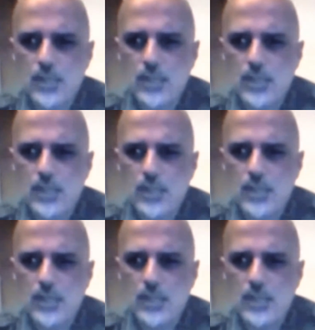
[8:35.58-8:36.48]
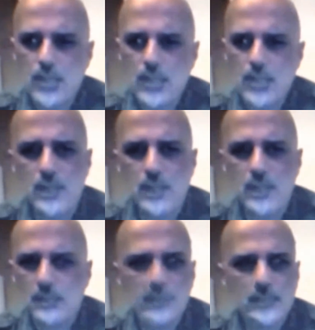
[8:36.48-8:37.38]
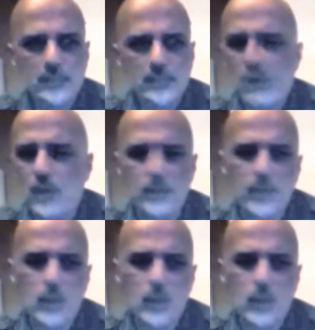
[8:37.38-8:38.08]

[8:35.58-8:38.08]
but it's a very paltry way.